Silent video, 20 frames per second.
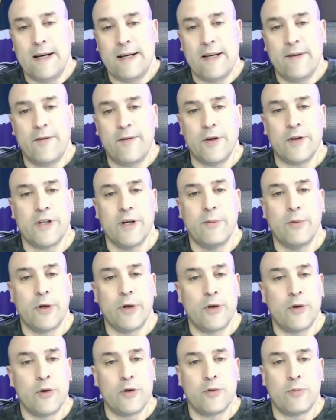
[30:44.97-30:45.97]
If you're someone
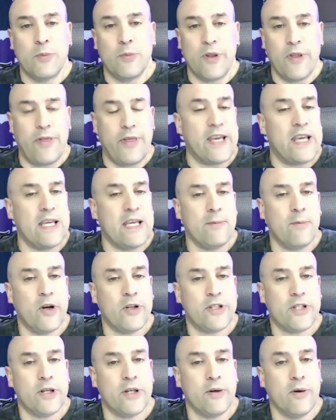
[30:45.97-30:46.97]
who's been thinking
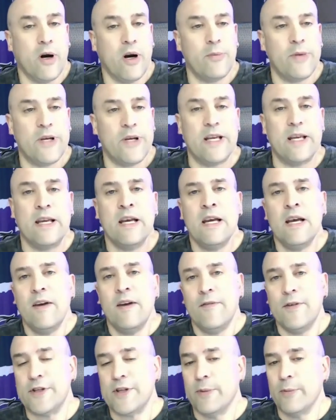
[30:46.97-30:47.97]
about 0 RB,
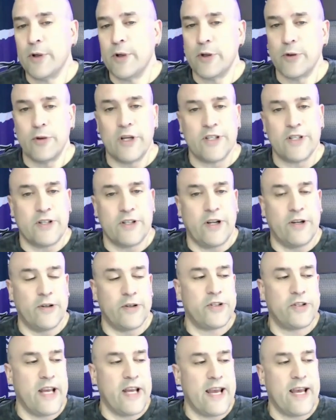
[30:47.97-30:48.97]
you're someone who doesn't
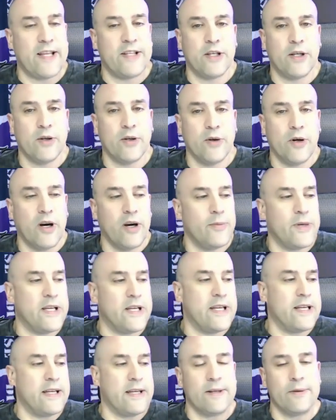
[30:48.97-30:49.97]
understand 0
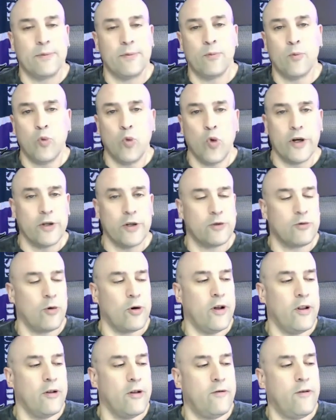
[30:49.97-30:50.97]
RB and wonders what
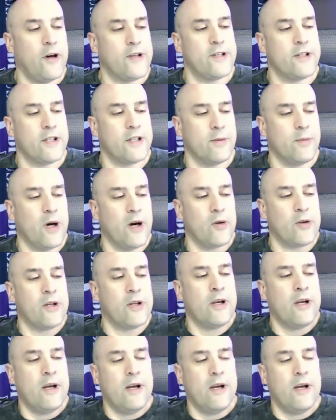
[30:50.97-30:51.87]
all the fuss is about,